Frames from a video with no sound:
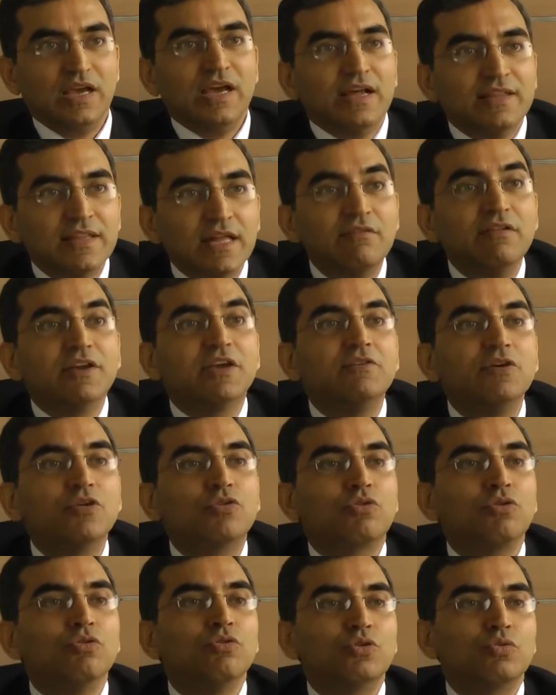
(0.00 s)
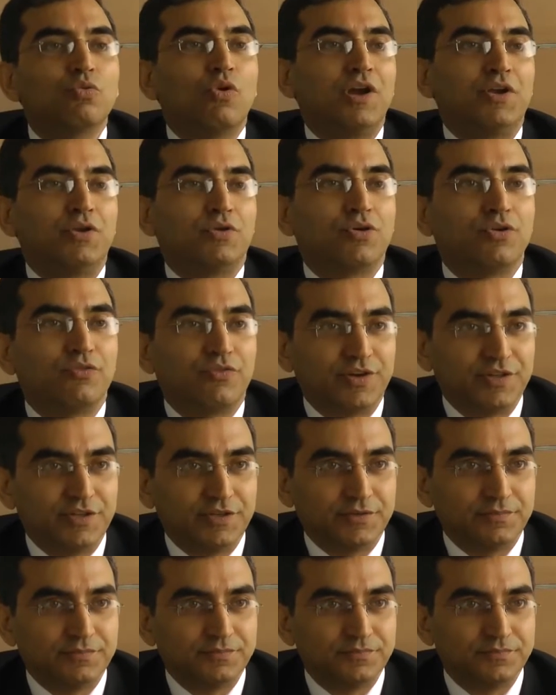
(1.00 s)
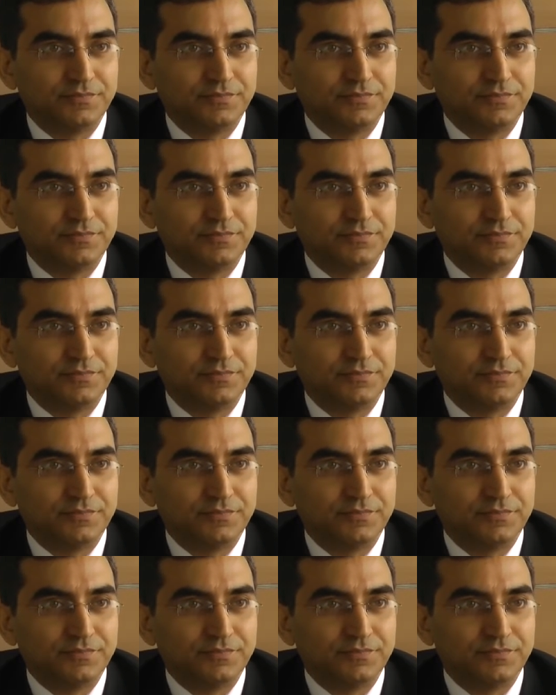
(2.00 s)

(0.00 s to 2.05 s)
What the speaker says: And then we give you a clue to where to go further.